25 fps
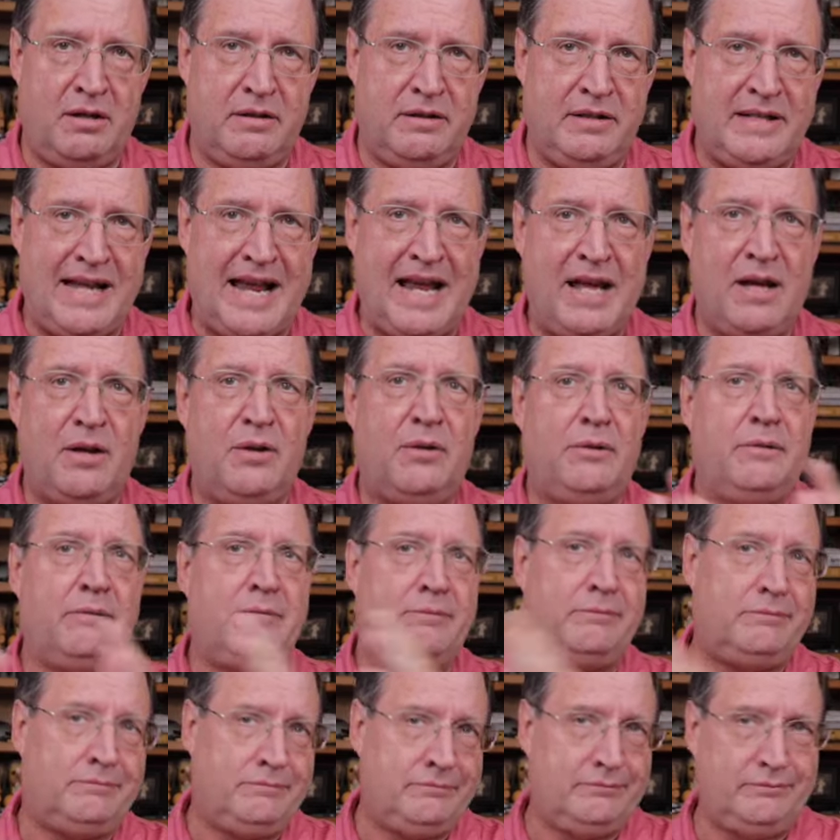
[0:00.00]

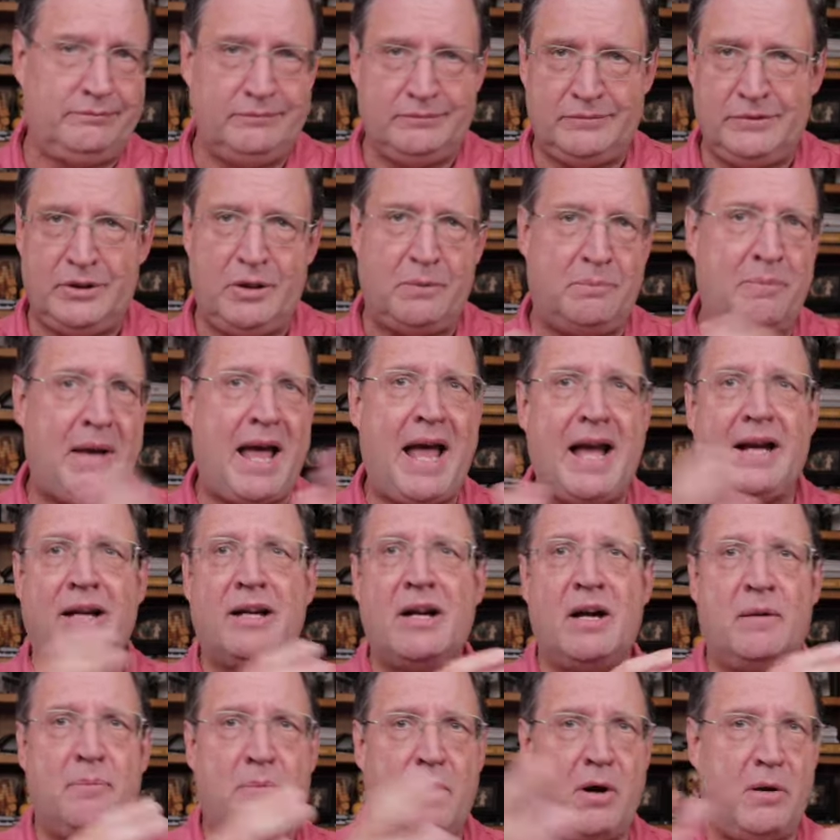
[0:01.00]
down, pack
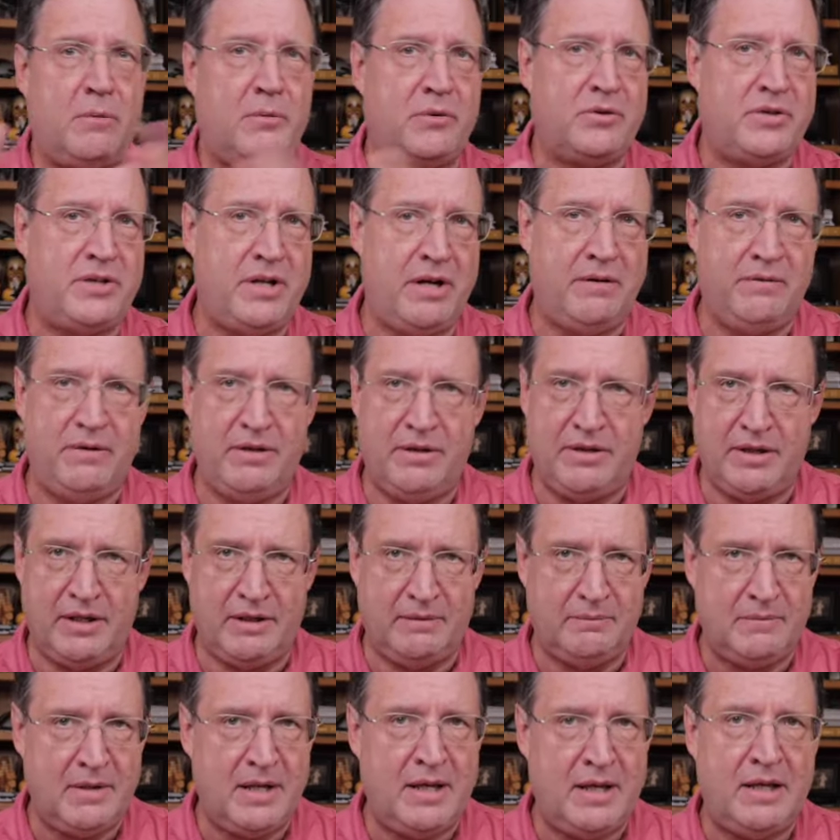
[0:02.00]
up almost
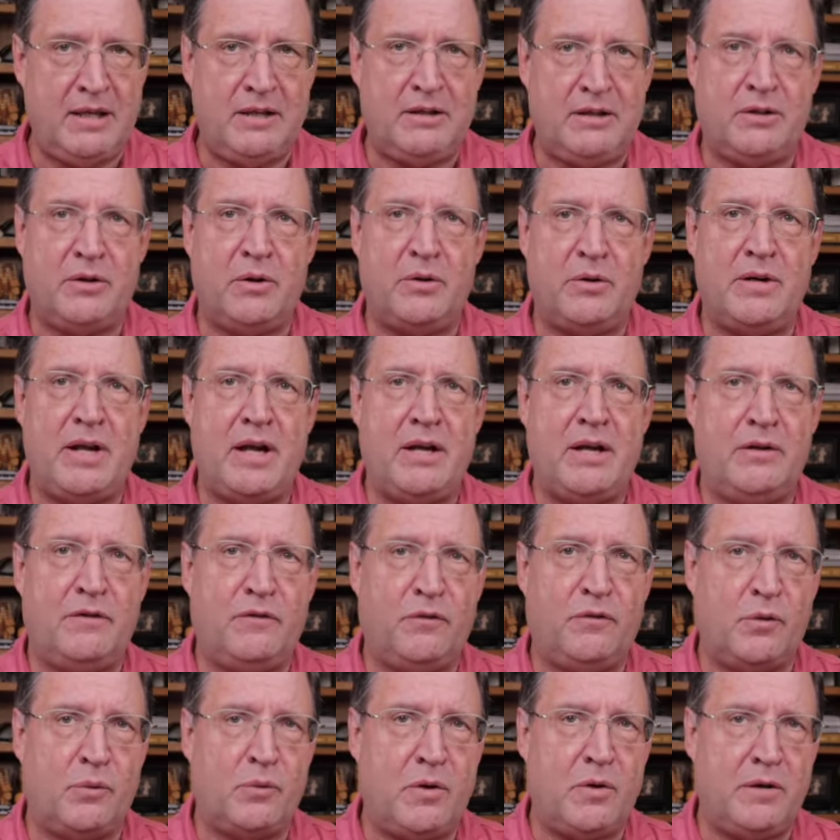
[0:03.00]
everything to go down to
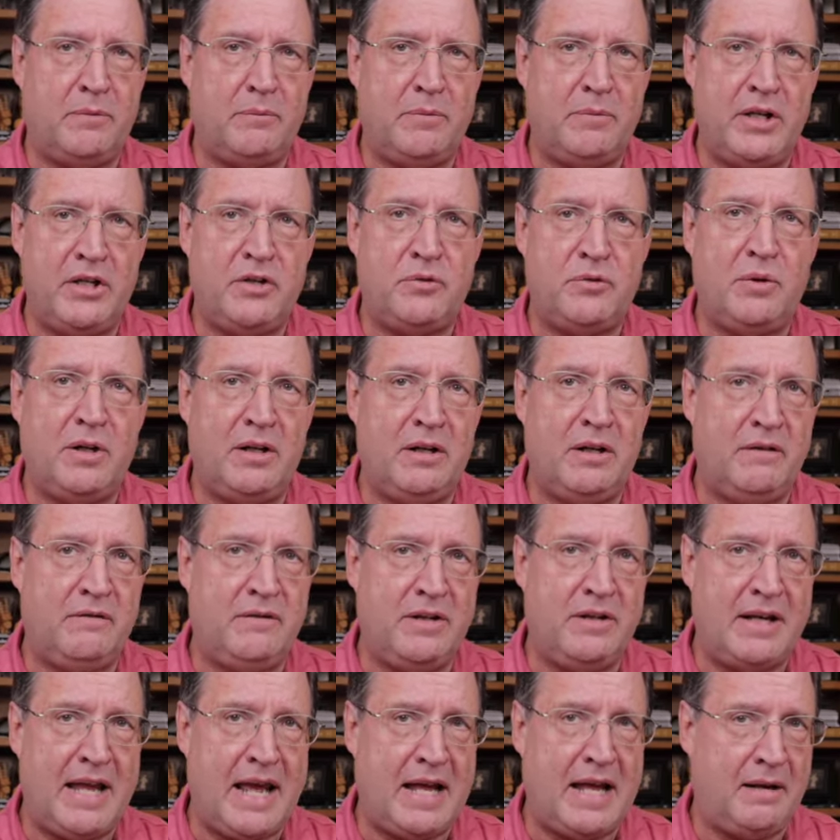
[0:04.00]
Fort Walton Beach. We lived
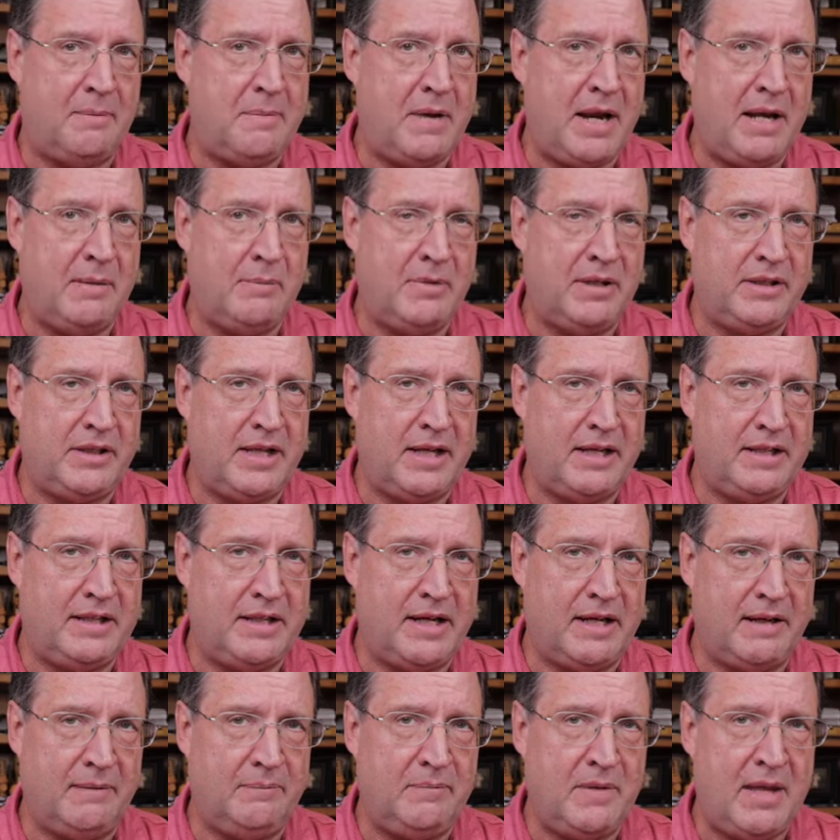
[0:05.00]
in Alabama at that
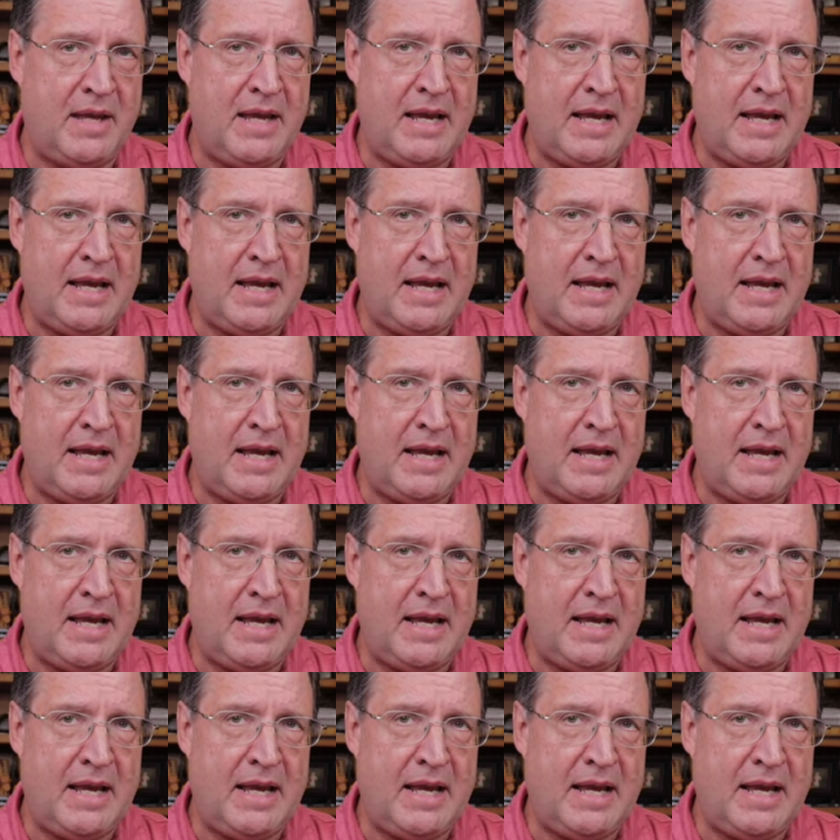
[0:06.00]
time.